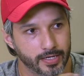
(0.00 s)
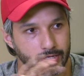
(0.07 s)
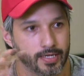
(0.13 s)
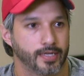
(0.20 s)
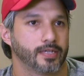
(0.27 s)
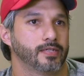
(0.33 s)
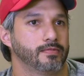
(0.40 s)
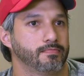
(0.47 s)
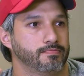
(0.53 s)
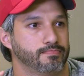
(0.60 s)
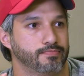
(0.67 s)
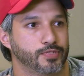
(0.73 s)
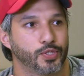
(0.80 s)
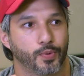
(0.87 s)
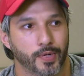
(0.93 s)

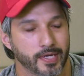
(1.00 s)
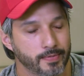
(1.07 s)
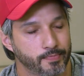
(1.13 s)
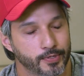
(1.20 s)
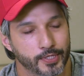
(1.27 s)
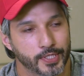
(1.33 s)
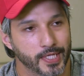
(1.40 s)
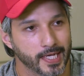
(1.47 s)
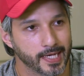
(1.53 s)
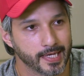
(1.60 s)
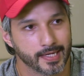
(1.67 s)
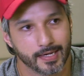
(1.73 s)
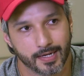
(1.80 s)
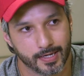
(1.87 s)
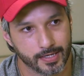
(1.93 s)

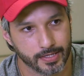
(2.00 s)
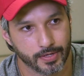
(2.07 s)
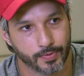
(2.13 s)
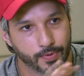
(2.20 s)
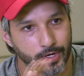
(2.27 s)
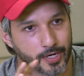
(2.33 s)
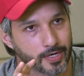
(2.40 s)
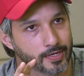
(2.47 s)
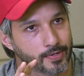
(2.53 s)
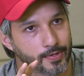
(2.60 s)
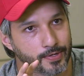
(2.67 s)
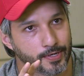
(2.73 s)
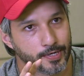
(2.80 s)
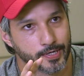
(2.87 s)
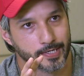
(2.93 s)
120% on the work
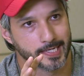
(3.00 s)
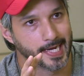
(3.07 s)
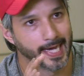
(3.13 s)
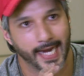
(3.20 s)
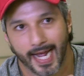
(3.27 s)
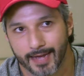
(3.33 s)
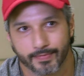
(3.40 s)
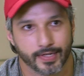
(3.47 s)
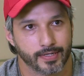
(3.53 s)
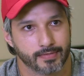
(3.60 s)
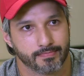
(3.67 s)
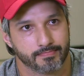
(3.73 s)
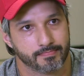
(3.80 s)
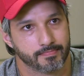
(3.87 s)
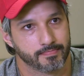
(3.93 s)
or not
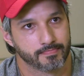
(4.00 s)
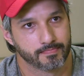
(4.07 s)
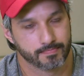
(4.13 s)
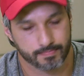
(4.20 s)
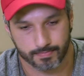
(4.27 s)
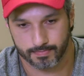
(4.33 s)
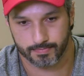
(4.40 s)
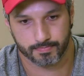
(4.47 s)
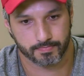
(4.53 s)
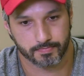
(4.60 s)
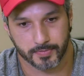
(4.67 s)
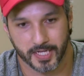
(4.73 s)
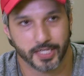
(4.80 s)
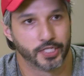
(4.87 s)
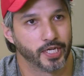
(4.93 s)
having
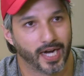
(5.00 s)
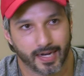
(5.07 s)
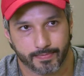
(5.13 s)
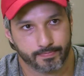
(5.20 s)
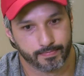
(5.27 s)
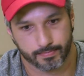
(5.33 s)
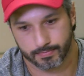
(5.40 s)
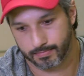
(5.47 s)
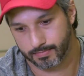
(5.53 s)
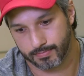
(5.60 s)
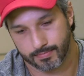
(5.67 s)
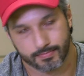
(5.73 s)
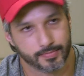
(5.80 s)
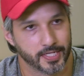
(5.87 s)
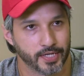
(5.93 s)
a job.
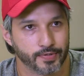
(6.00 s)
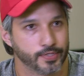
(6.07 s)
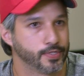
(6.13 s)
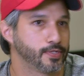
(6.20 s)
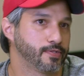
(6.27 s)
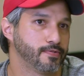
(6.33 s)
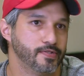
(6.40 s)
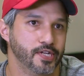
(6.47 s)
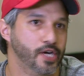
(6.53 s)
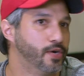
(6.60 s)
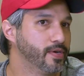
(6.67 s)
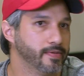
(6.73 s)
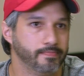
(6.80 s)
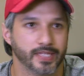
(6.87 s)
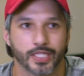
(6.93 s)
It was
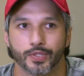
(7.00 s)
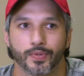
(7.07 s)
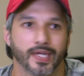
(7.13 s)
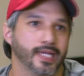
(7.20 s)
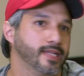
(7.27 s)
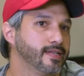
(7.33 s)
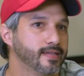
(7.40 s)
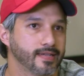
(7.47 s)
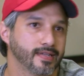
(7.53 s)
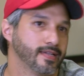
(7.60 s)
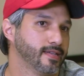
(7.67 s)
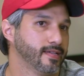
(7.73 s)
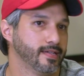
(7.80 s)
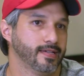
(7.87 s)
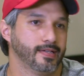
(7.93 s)
no in between.
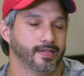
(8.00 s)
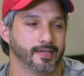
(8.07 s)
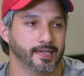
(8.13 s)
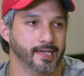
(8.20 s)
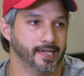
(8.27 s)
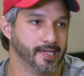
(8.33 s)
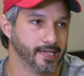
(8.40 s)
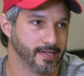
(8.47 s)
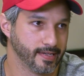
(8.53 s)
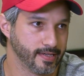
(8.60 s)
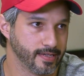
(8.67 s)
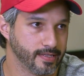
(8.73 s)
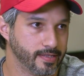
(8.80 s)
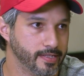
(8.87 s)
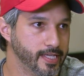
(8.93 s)

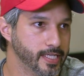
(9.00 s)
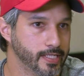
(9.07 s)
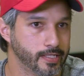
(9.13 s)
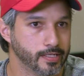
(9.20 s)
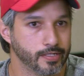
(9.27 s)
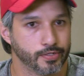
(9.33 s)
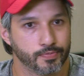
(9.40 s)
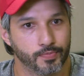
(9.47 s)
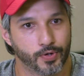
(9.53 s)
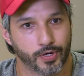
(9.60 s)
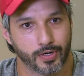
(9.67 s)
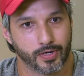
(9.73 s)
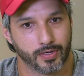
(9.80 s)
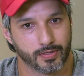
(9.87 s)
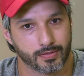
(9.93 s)
And this is
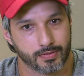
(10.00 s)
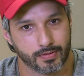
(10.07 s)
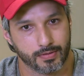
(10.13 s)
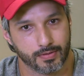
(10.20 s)
more